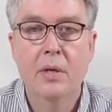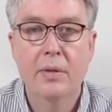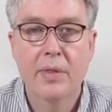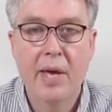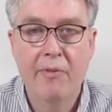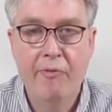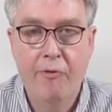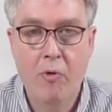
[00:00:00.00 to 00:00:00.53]

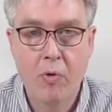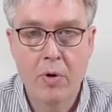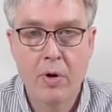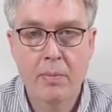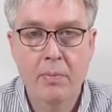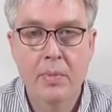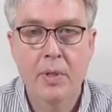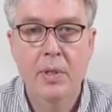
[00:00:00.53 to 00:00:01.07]
the
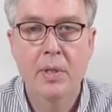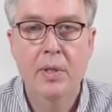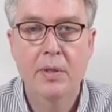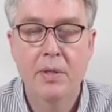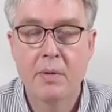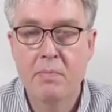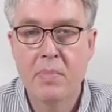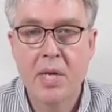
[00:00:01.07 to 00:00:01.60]
form,
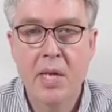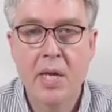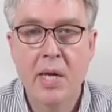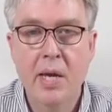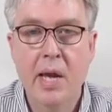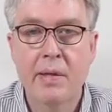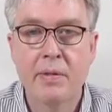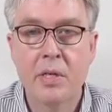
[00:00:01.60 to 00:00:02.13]
the
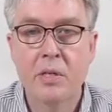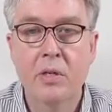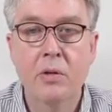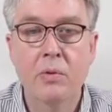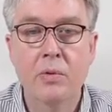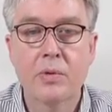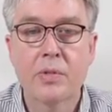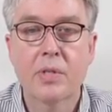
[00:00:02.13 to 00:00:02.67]
meaning, and the
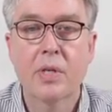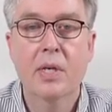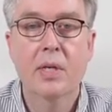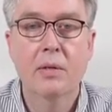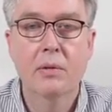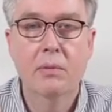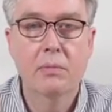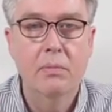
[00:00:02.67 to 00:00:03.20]
use
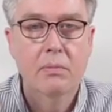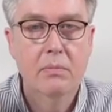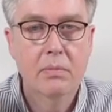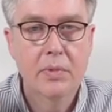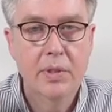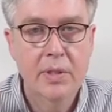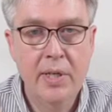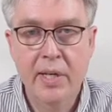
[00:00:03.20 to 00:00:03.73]

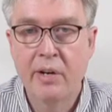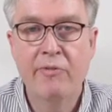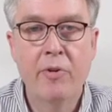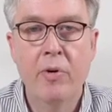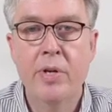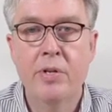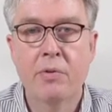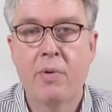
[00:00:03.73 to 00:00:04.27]
in a
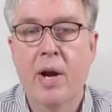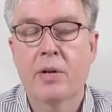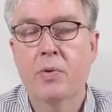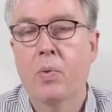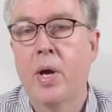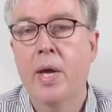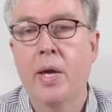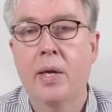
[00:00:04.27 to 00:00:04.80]
very direct
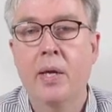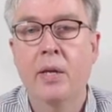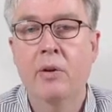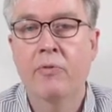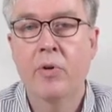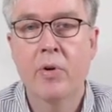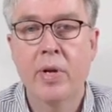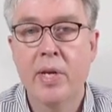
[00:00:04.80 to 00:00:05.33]
way, in a
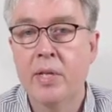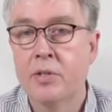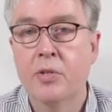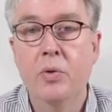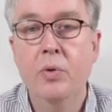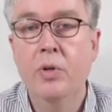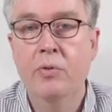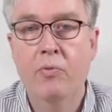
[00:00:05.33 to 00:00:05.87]
very
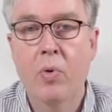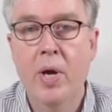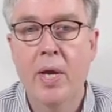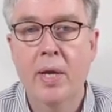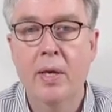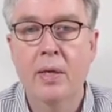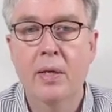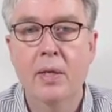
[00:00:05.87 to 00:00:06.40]
intuitive
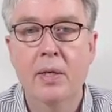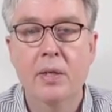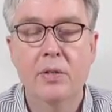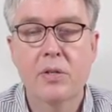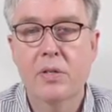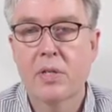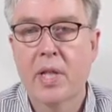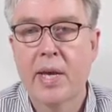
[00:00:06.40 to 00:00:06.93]
way,
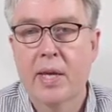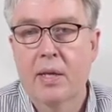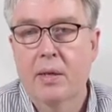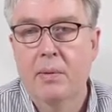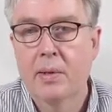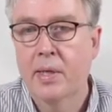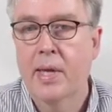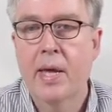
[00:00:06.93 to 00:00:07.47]
just like
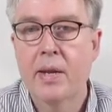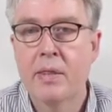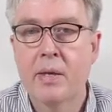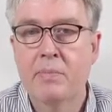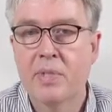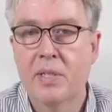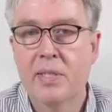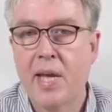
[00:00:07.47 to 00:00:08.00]
getting
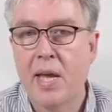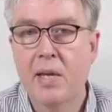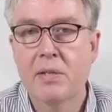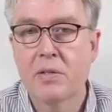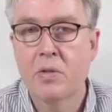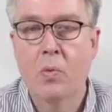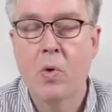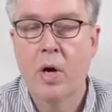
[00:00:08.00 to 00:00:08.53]
them to
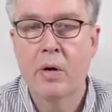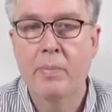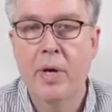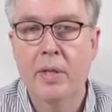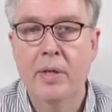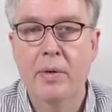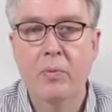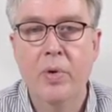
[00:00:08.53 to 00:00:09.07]
taste the
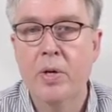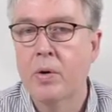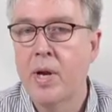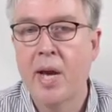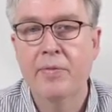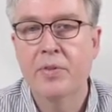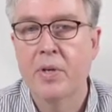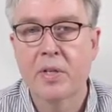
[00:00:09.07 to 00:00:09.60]
watermelon. We don't
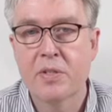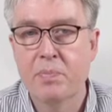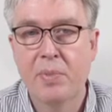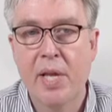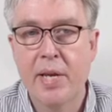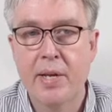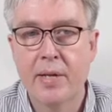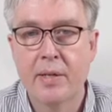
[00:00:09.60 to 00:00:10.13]
have to
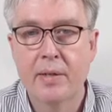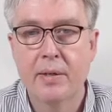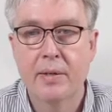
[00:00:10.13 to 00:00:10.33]
explain it.